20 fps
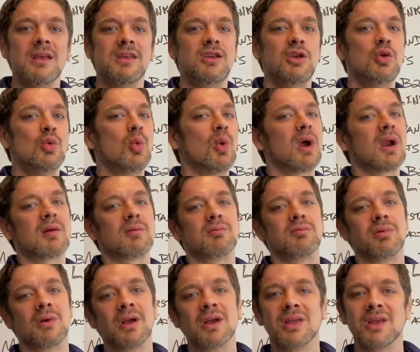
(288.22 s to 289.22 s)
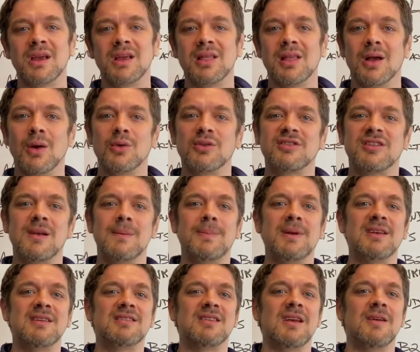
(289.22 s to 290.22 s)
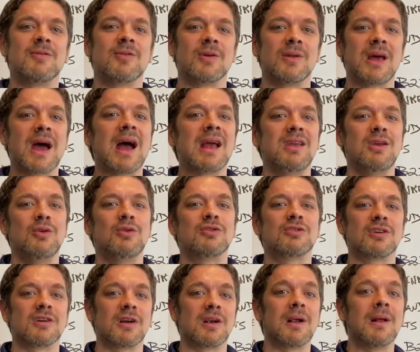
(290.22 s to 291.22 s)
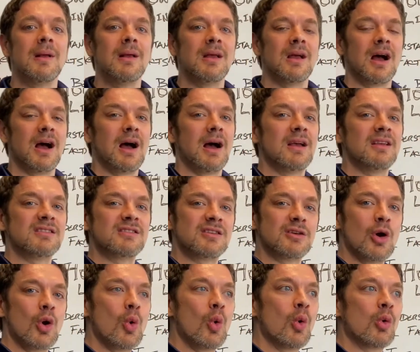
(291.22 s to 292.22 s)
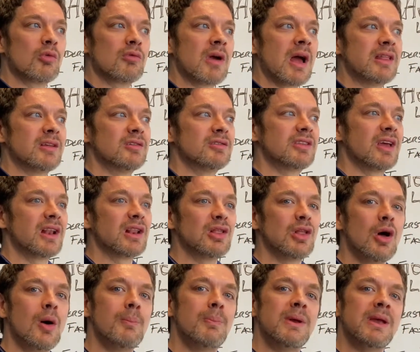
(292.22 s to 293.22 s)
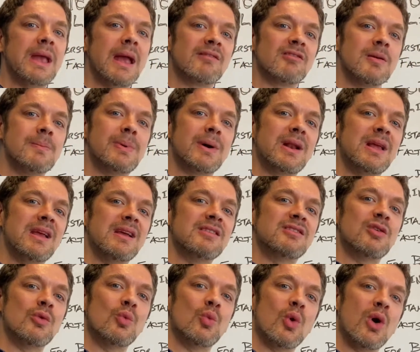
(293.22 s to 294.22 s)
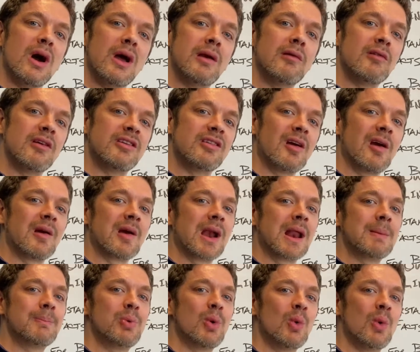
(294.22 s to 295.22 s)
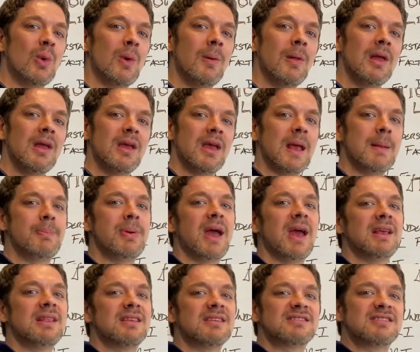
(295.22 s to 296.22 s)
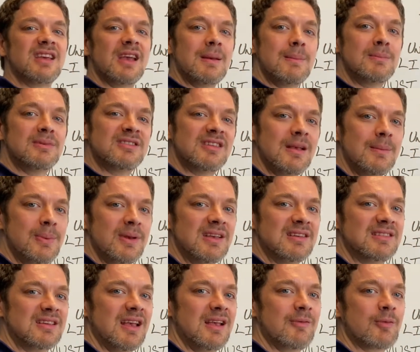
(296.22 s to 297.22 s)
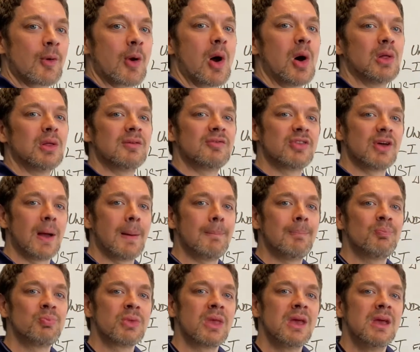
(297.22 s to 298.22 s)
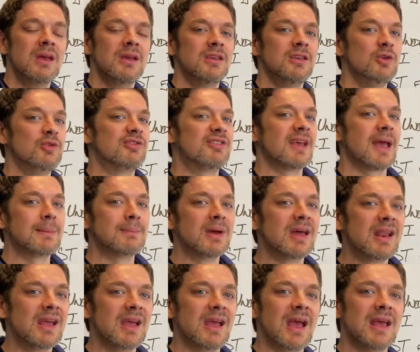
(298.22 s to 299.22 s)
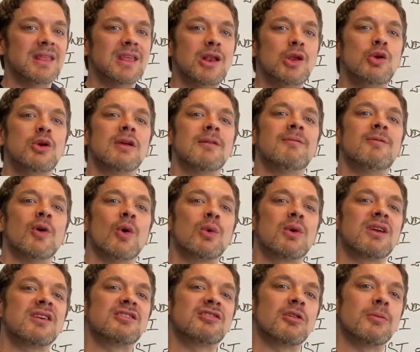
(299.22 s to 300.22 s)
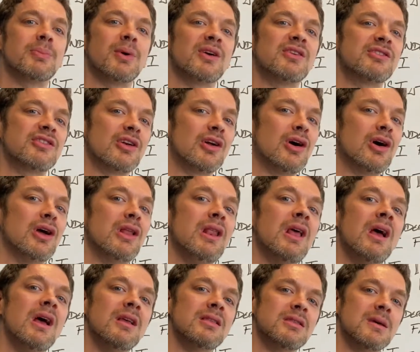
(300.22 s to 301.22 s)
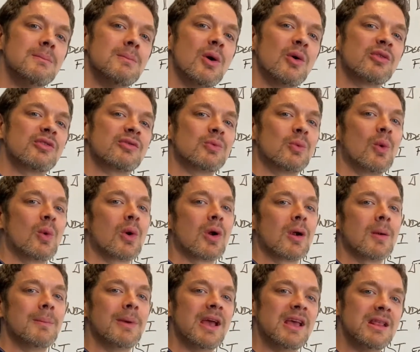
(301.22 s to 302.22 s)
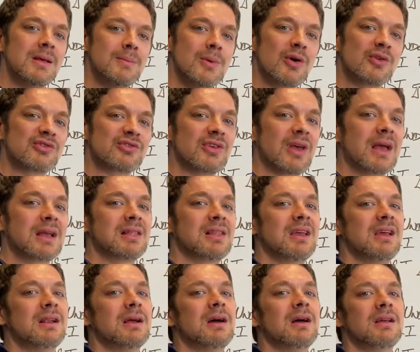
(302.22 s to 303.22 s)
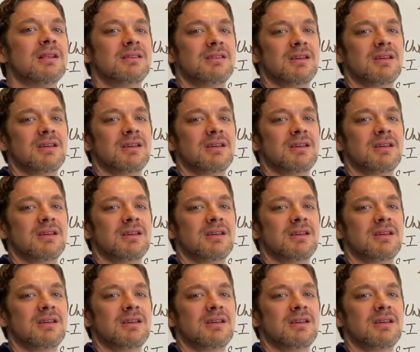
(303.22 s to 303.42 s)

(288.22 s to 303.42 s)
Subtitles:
You want a really low CPC for that user. So rather than lumping everybody into one retargeting pool and paying the same CPC for all of them, You segment it, and then you can focus your budget on the most warm and the most likely to